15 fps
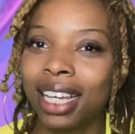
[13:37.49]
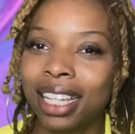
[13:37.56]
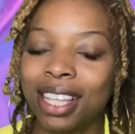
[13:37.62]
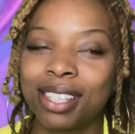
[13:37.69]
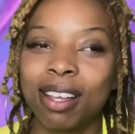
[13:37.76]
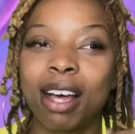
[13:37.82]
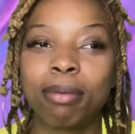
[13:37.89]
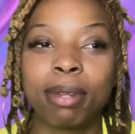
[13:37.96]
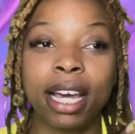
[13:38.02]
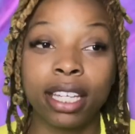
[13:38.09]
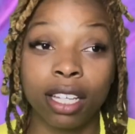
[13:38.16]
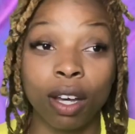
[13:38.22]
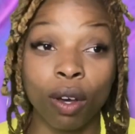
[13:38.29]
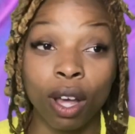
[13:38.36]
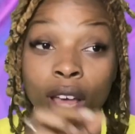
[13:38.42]
So I'm like,
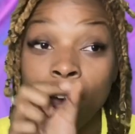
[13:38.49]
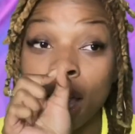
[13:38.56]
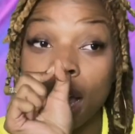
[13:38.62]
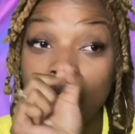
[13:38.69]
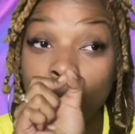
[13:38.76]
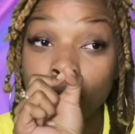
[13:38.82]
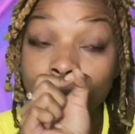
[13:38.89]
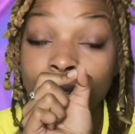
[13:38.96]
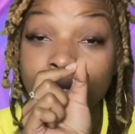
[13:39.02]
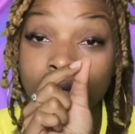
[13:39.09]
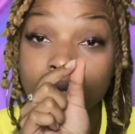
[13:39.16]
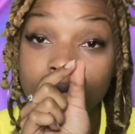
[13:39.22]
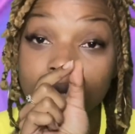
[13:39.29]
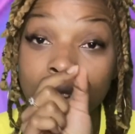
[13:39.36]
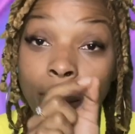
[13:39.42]
yo, I'm looking to
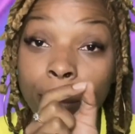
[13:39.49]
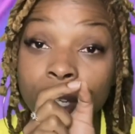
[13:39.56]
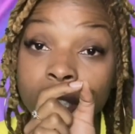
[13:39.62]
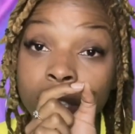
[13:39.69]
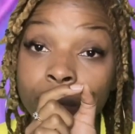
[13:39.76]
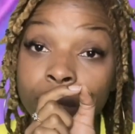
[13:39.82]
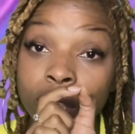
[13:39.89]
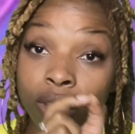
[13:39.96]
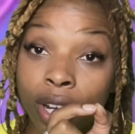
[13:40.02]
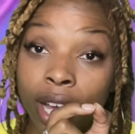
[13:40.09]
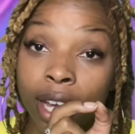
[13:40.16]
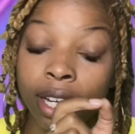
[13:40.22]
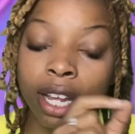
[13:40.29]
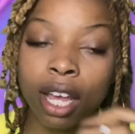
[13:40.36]
see how much it was cracked.